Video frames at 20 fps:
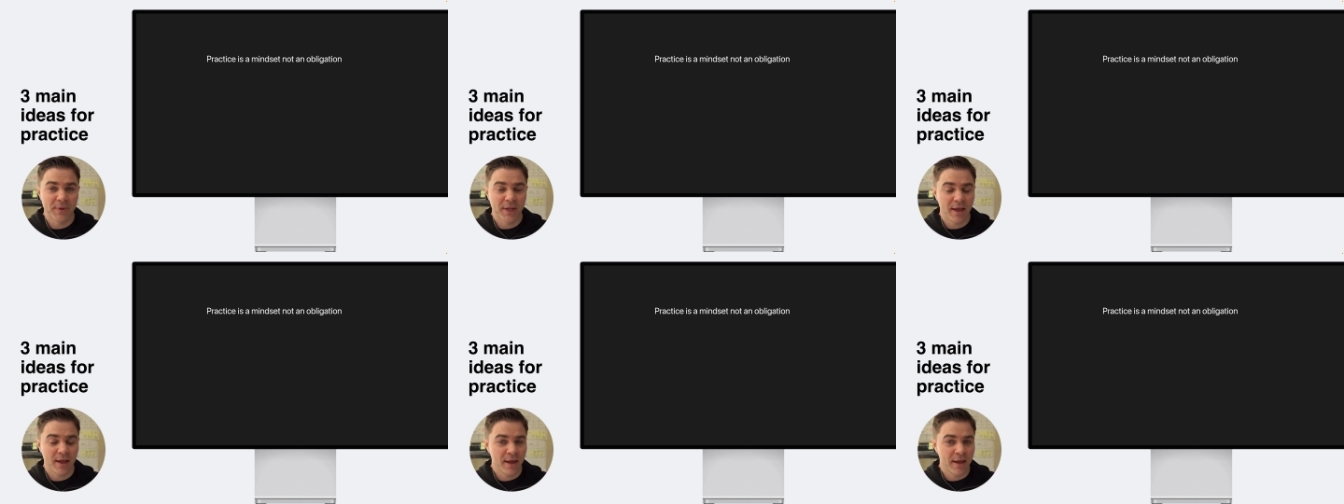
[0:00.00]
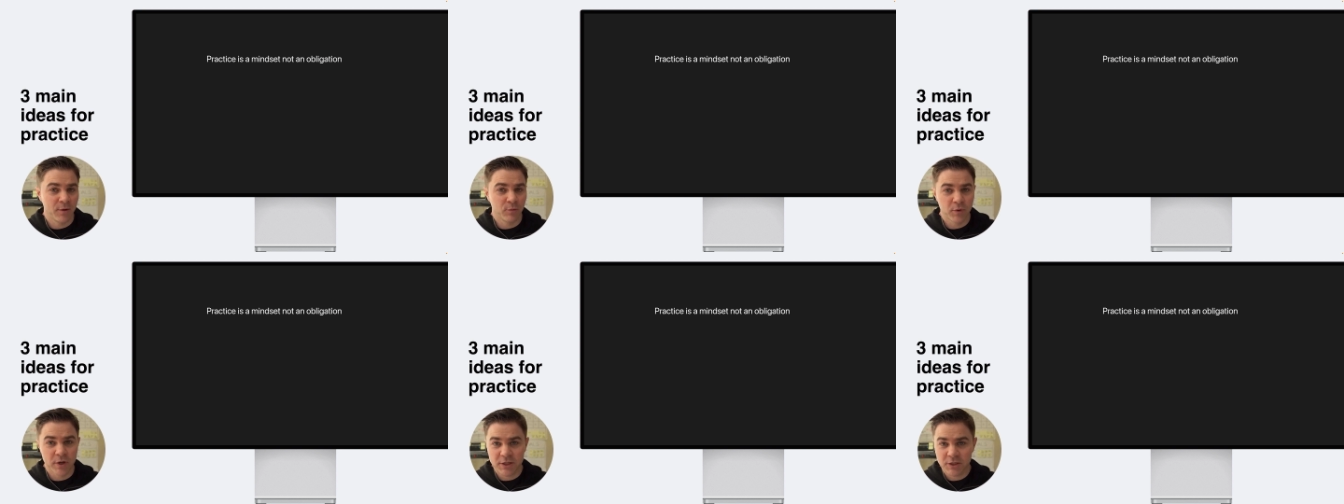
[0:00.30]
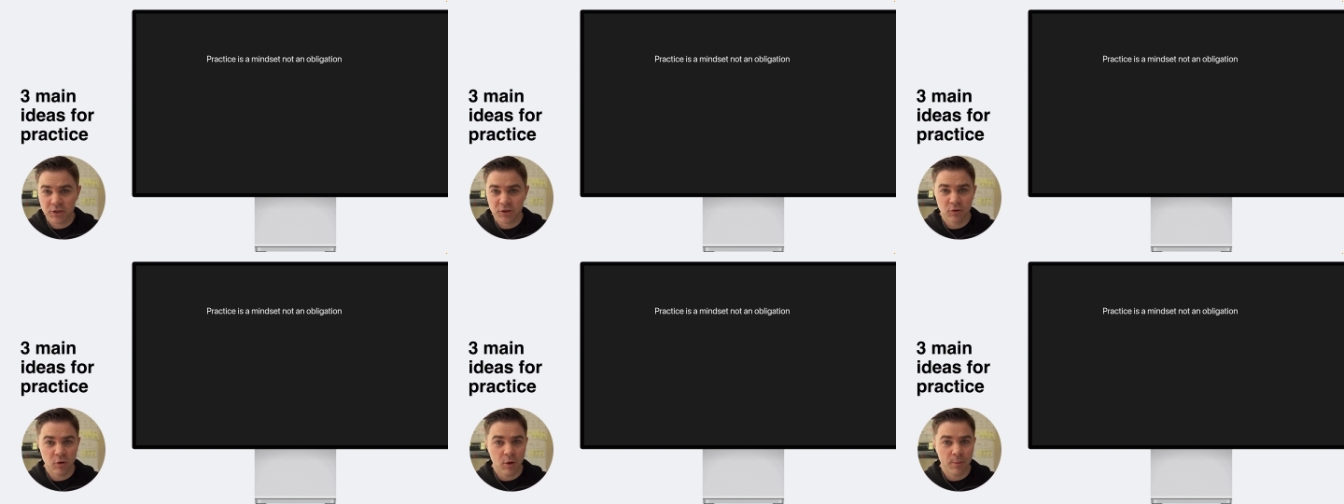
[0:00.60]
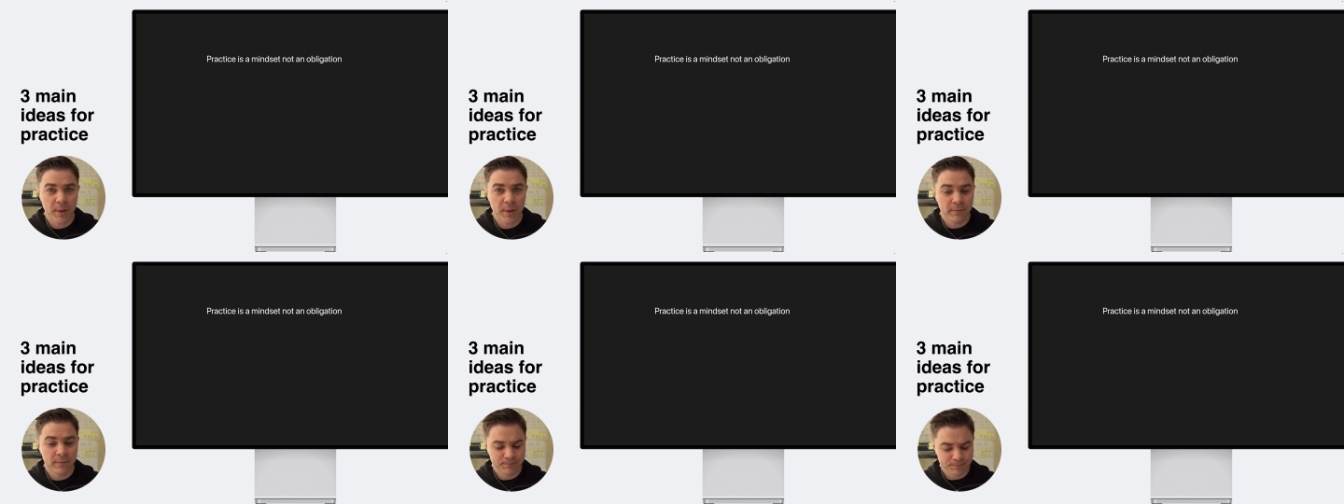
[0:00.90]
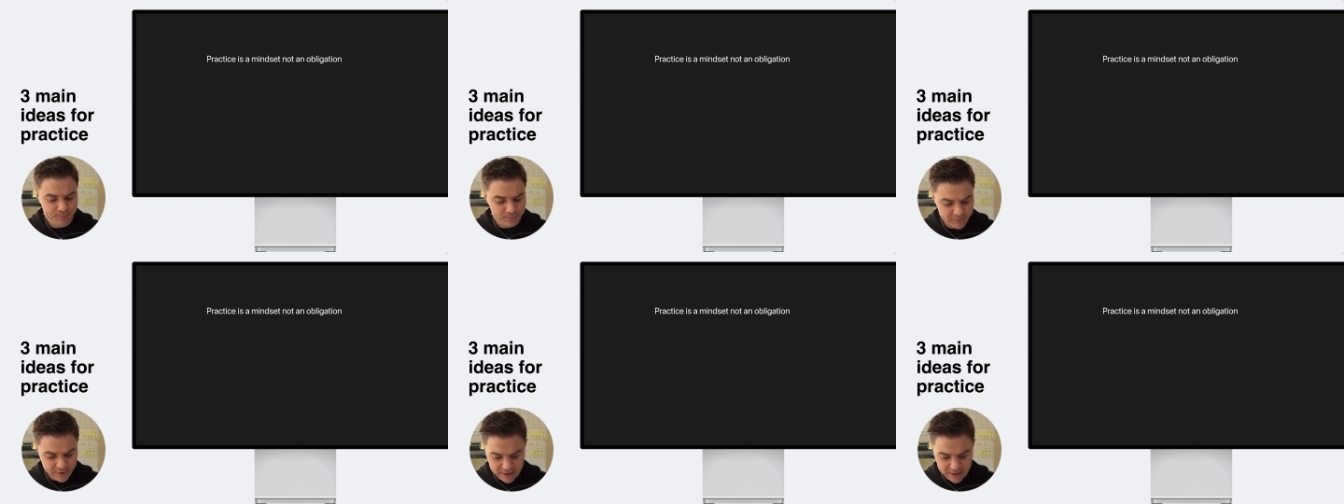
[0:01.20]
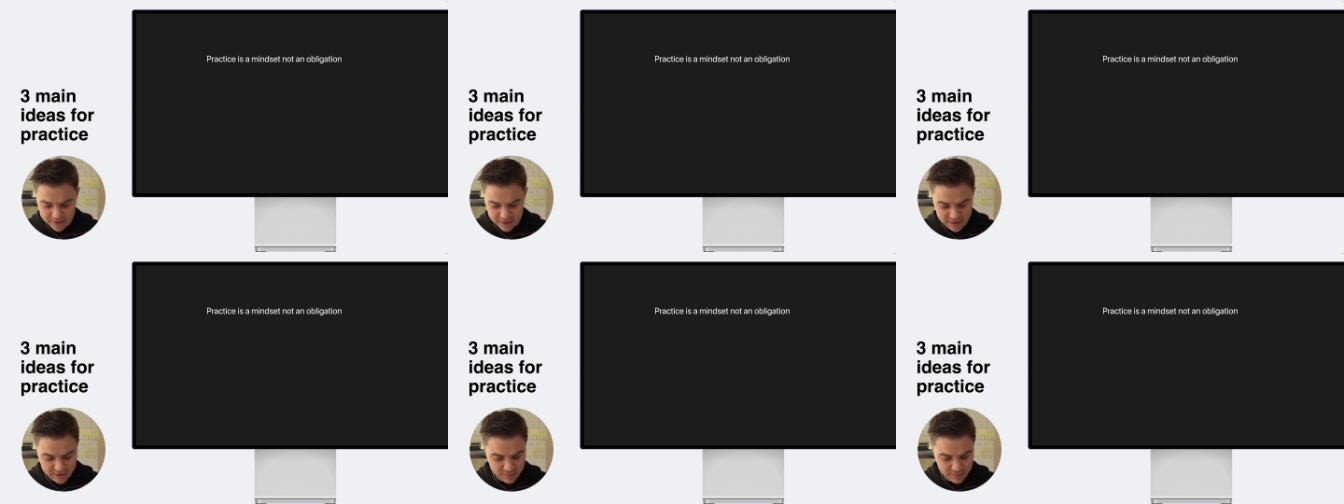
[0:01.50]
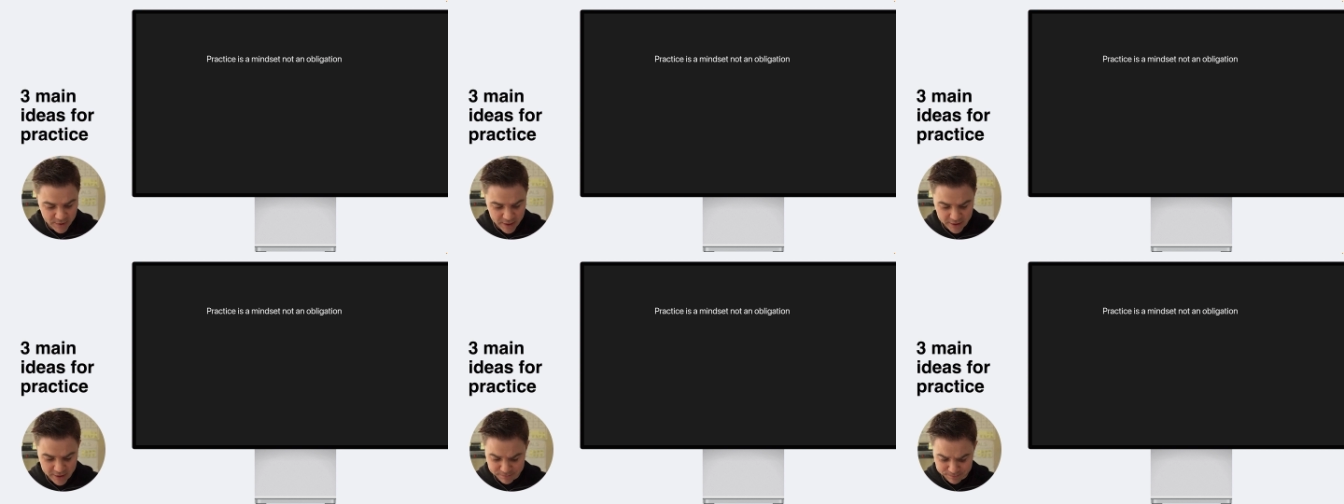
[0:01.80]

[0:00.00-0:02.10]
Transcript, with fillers: And when it's stormy, that doesn't mean